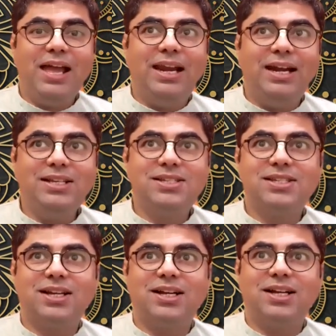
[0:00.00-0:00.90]
let us
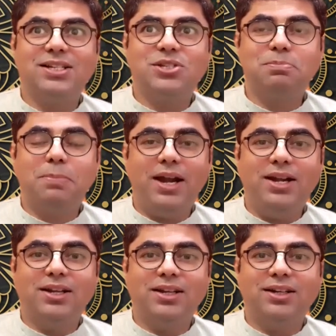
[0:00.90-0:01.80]

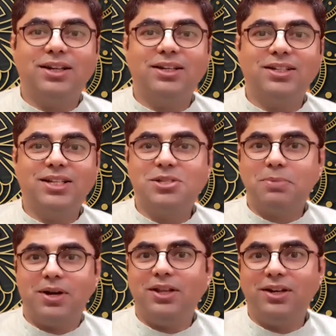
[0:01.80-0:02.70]
spend this
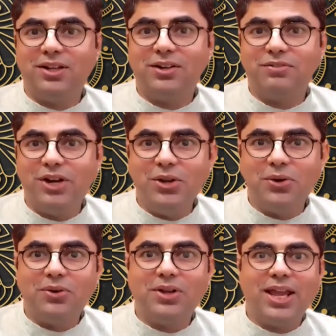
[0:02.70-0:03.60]
particular
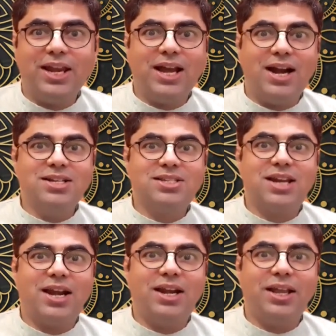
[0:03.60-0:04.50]
video in
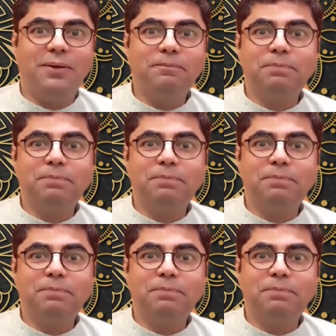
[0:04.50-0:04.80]
understanding